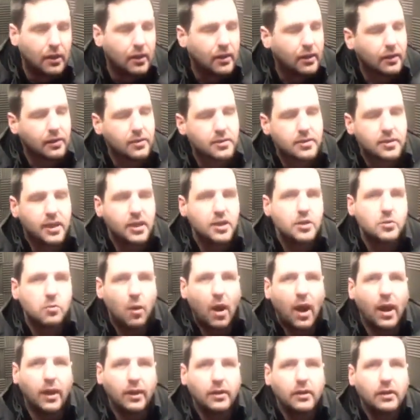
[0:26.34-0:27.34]
Now stage
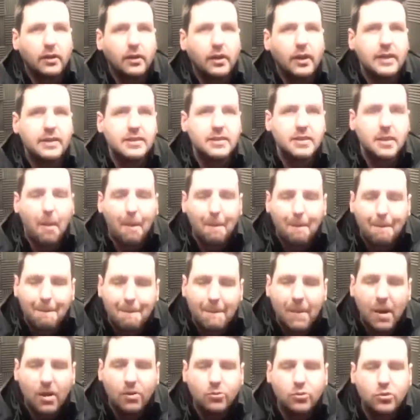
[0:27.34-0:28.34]
1 is the
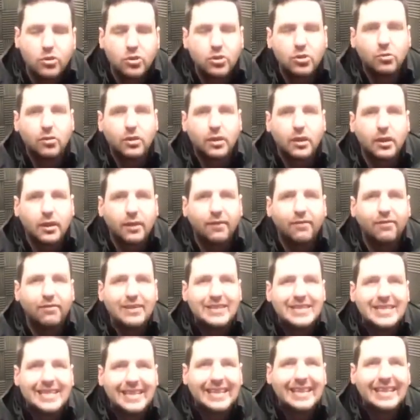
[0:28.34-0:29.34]
most you are going to
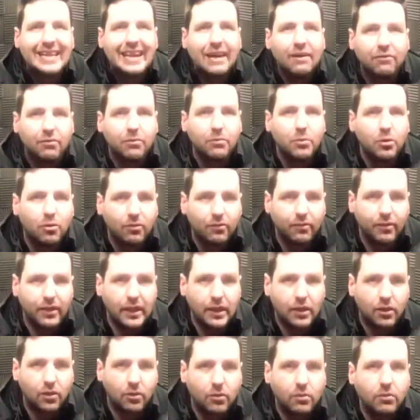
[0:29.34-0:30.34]
physically get from your
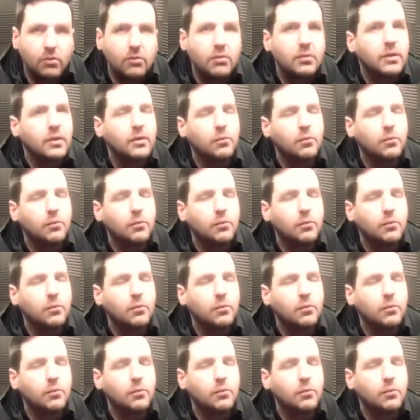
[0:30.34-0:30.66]
vehicle